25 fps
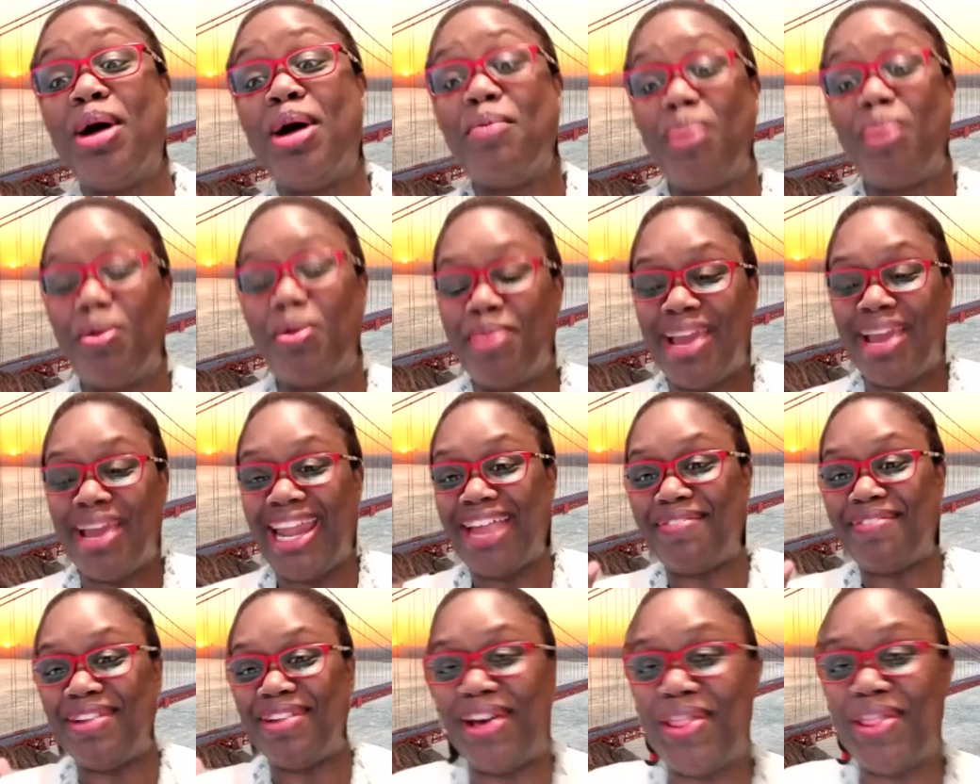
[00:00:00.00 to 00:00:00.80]
Well, we're gonna
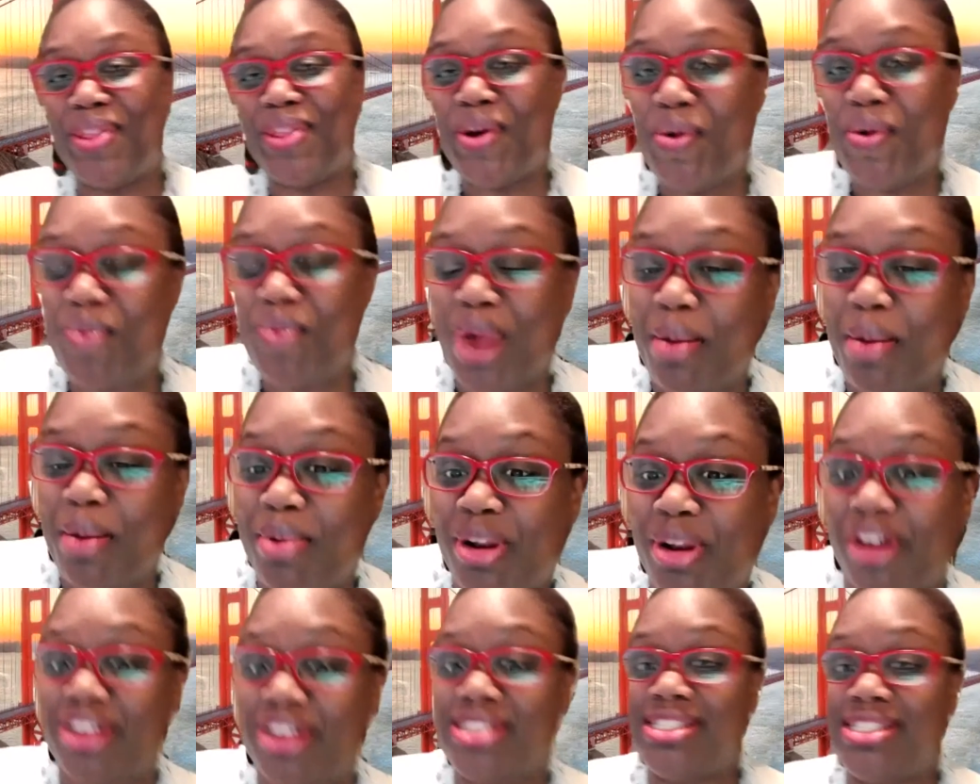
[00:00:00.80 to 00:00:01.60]
have another
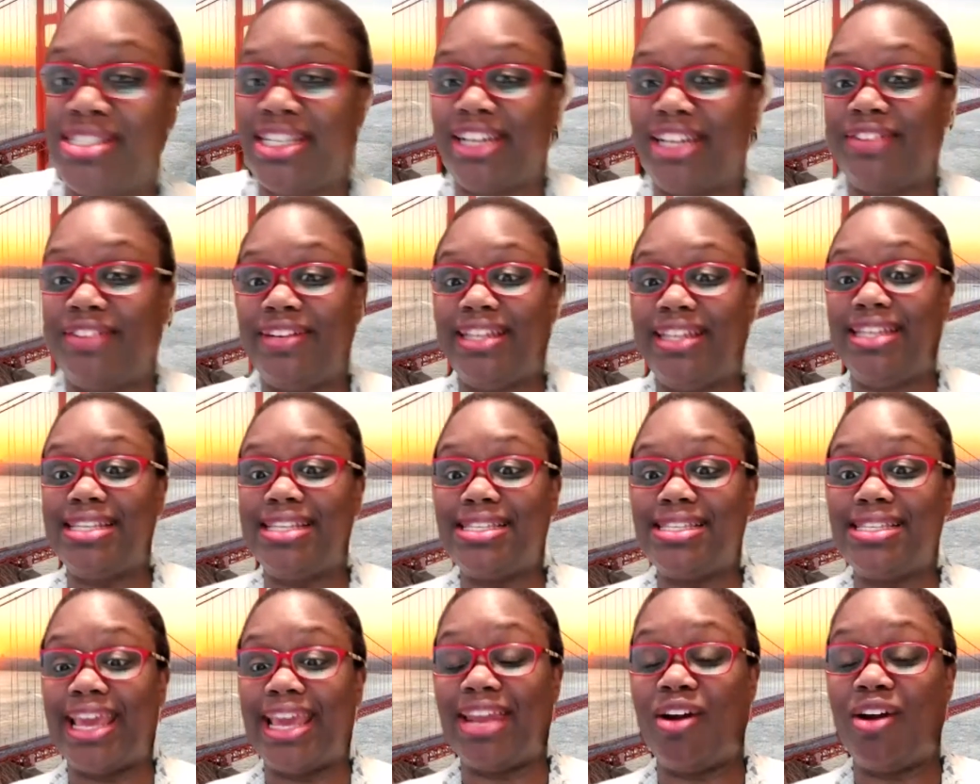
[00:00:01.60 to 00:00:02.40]
webinar
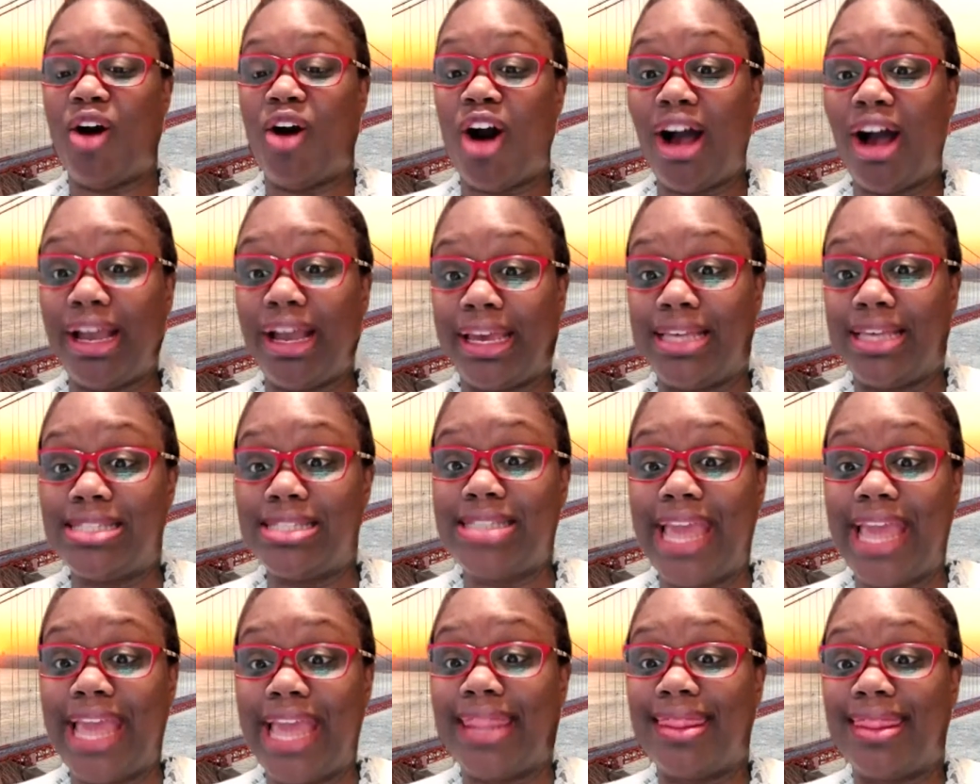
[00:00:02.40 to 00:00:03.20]
series in
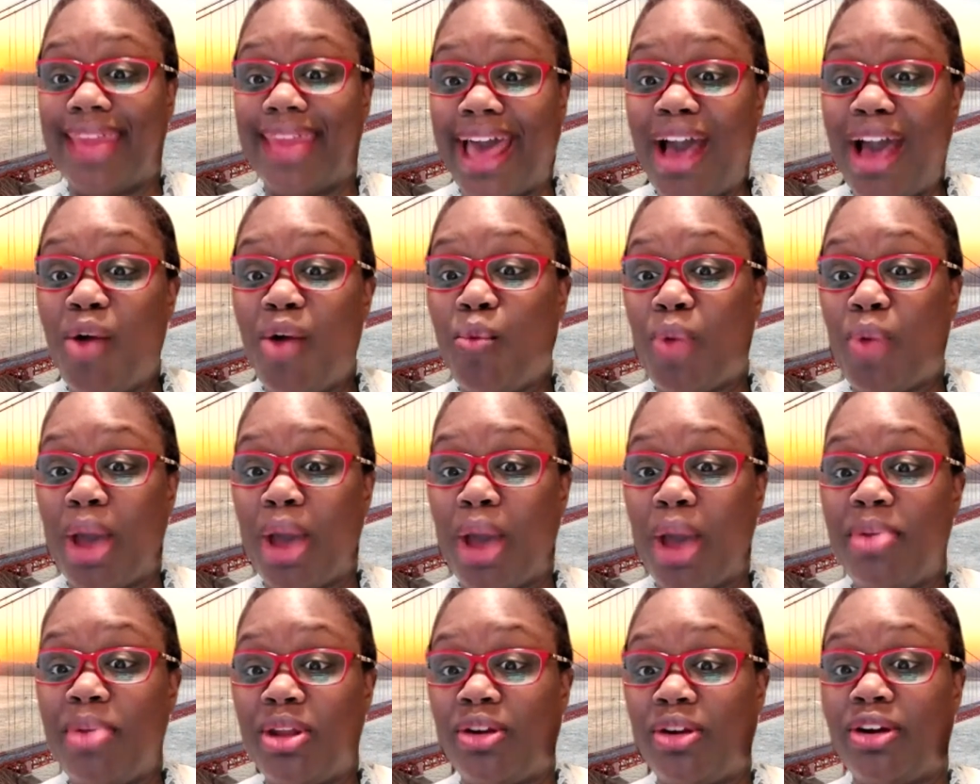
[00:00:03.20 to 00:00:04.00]
August, and that
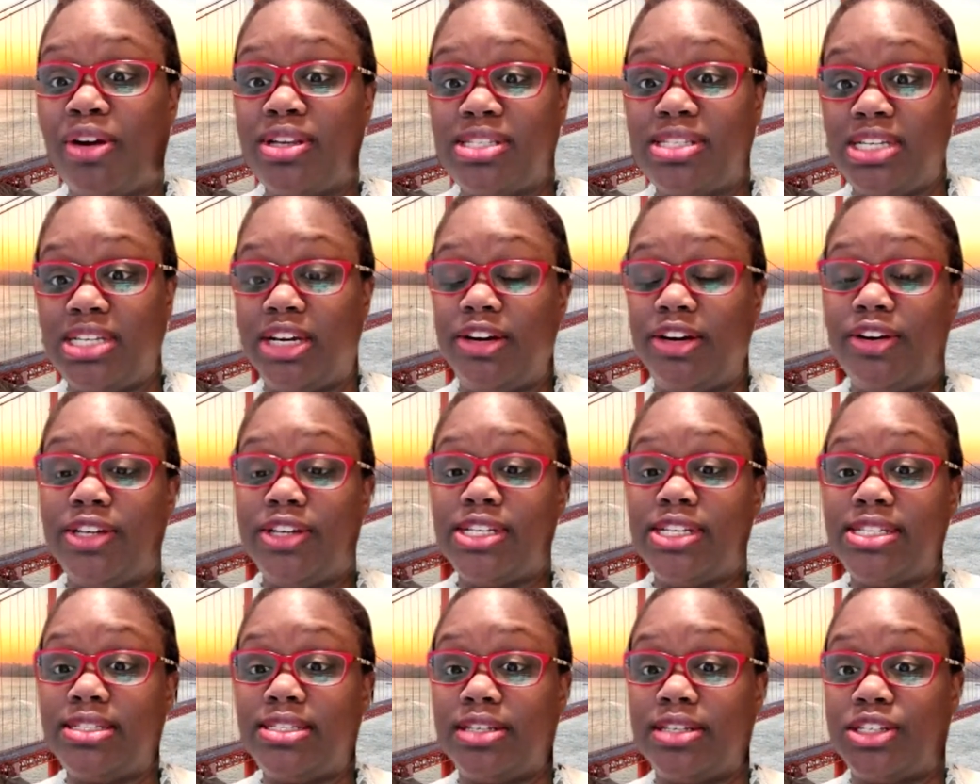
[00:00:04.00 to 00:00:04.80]
webinar
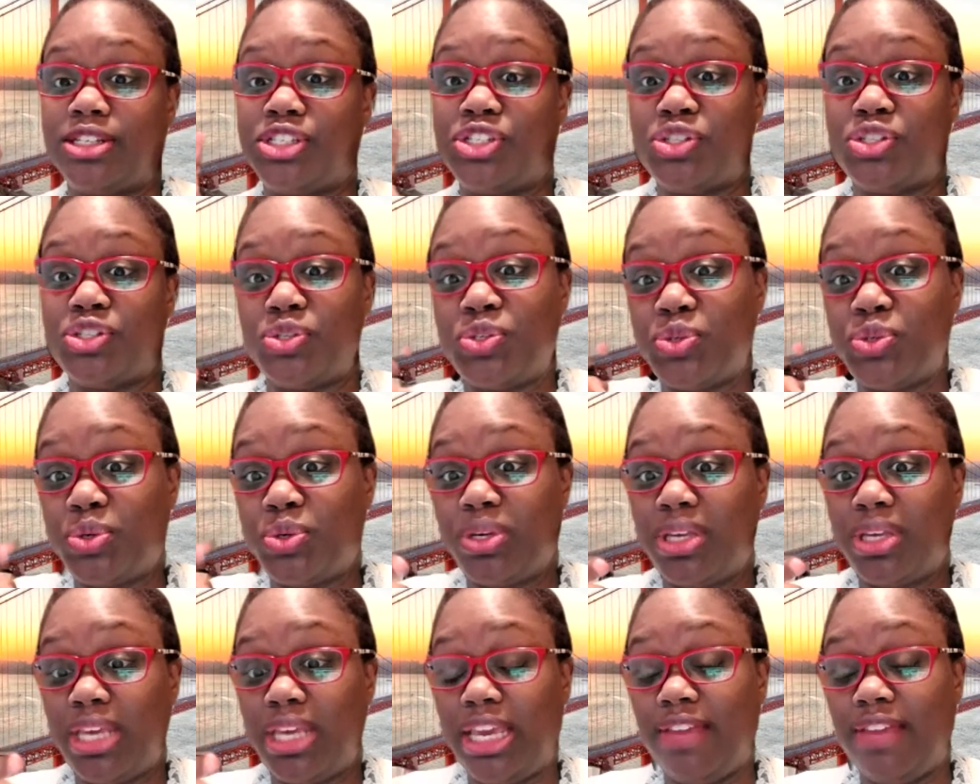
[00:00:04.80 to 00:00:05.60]
series, the
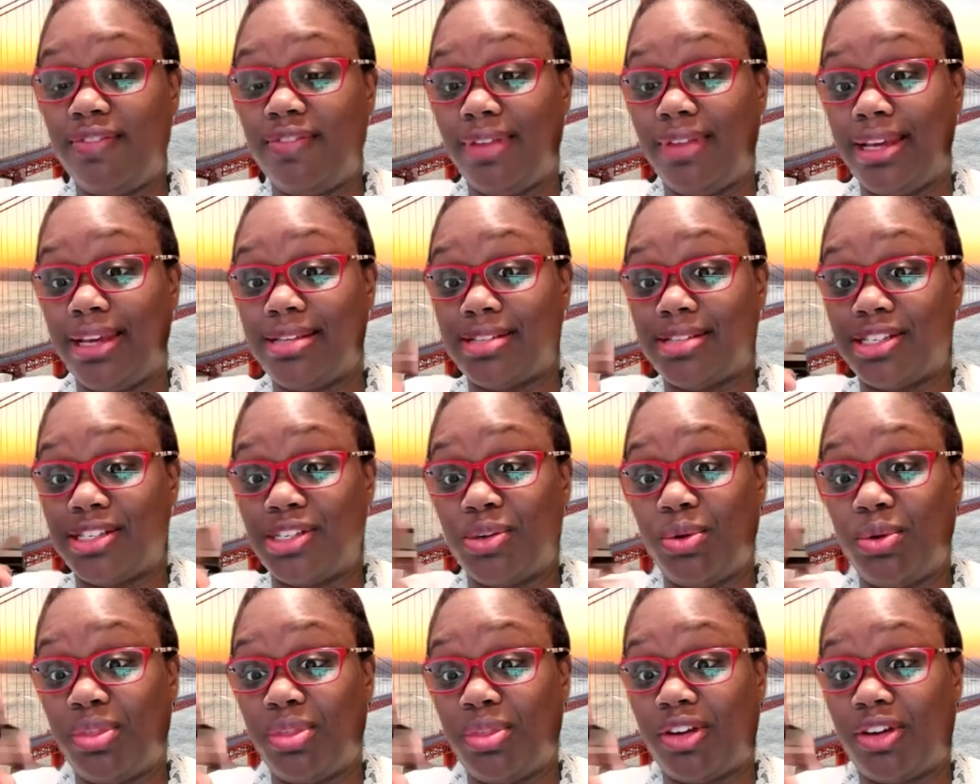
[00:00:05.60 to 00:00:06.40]
2 evenings, the
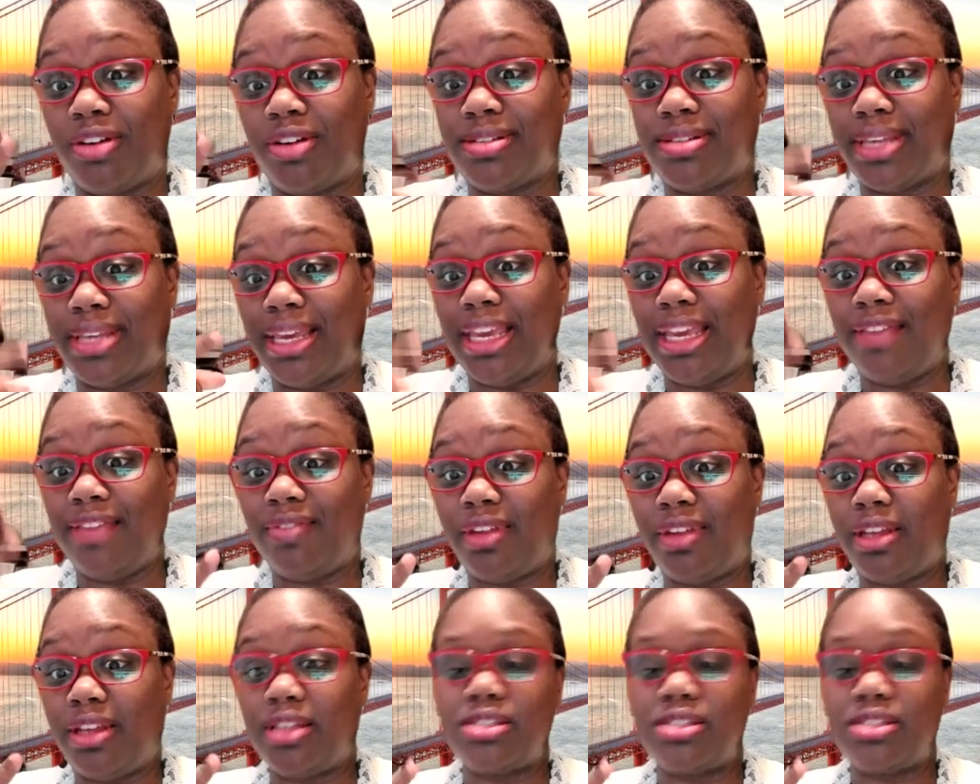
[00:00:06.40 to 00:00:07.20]
2 Thursday
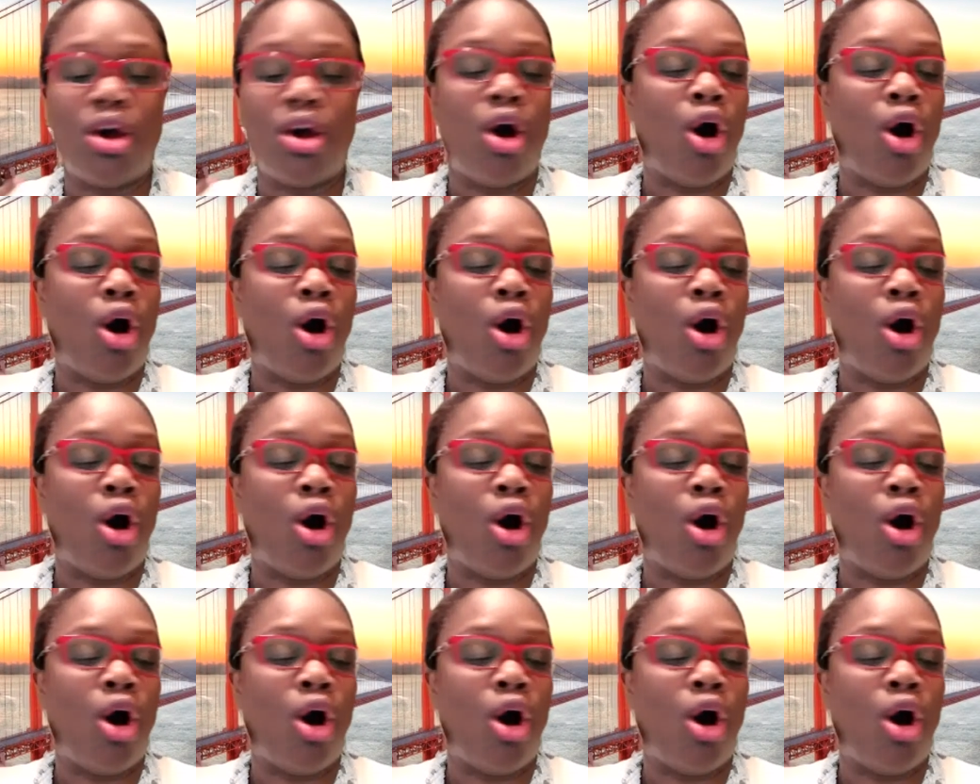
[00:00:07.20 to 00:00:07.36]
evenings,